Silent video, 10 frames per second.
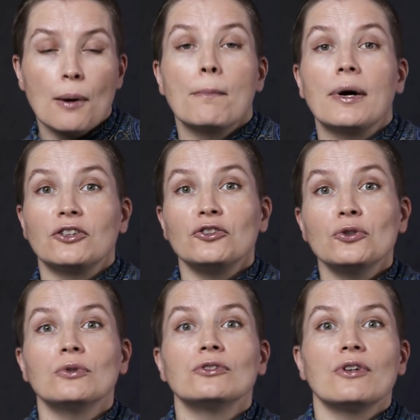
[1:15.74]
But
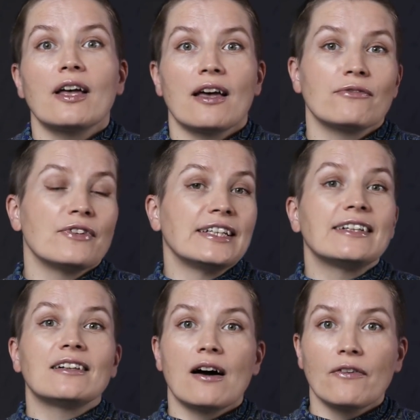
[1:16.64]
you want to have very
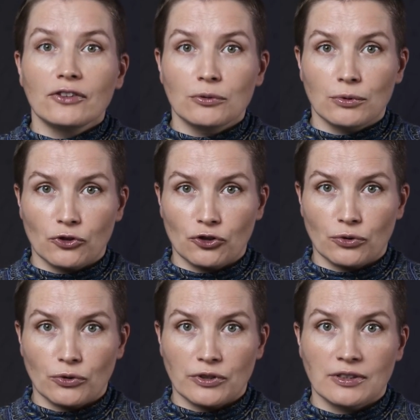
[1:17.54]
comfortable
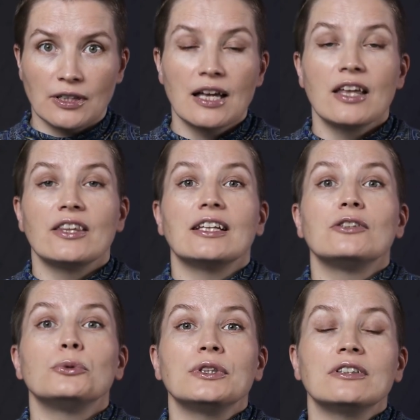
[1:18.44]
shoes
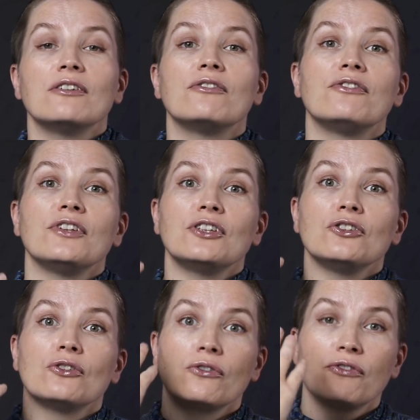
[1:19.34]
that will fit
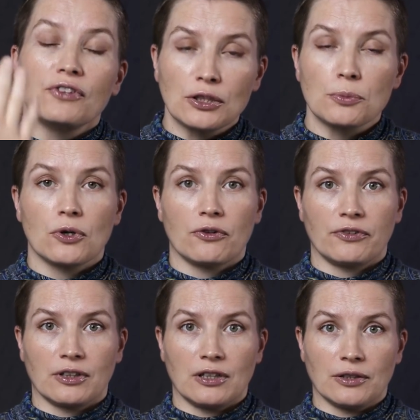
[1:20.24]
your feet
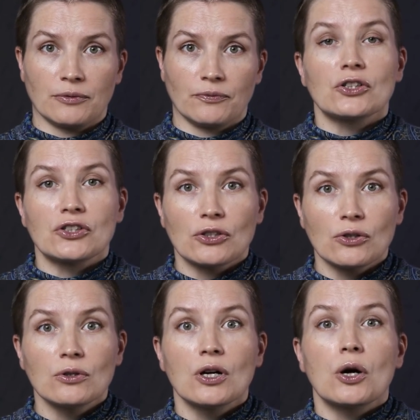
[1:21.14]
perfectly.
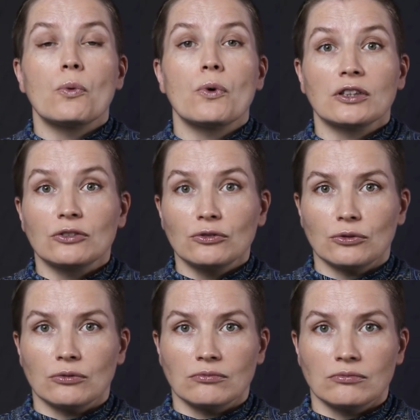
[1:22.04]
So, what to
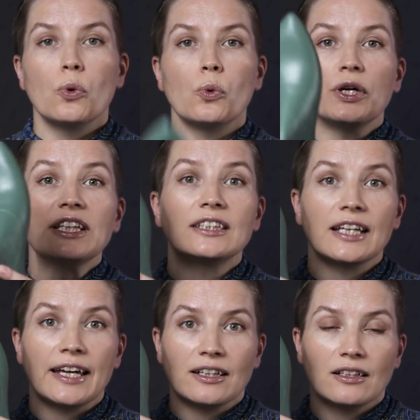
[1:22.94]
do? We
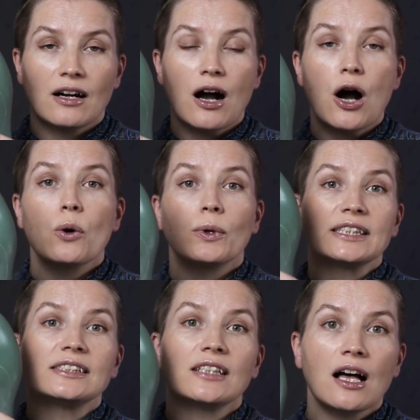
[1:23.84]
take our
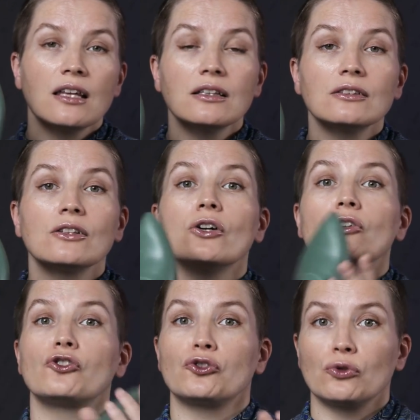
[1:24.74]
standard
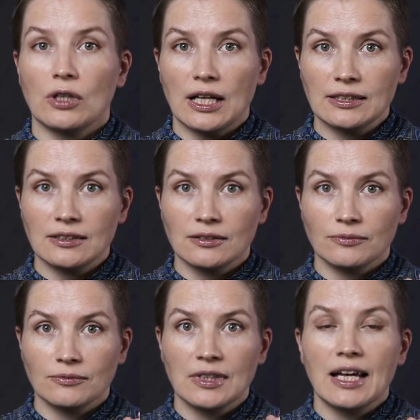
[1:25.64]
shoe last
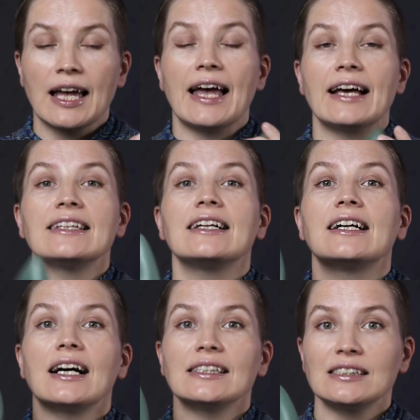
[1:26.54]
and
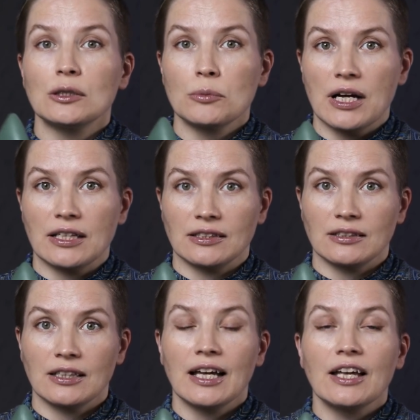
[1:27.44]
customize
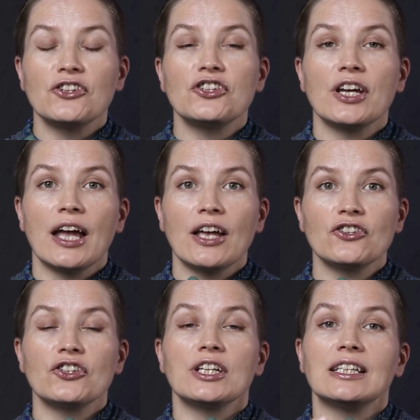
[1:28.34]
it,
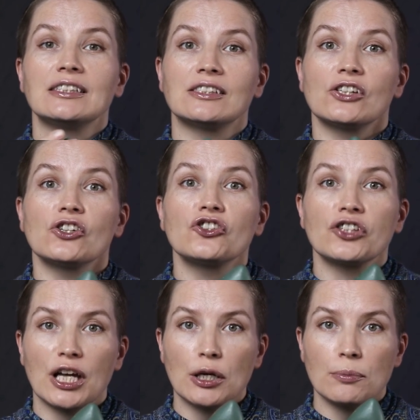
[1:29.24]
change its
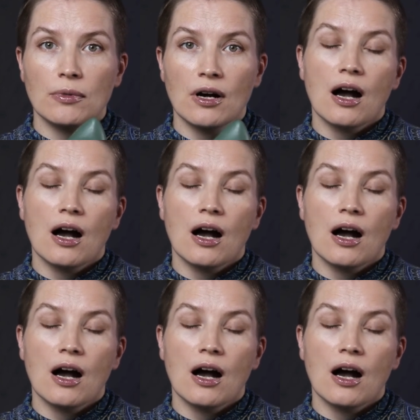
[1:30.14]
shape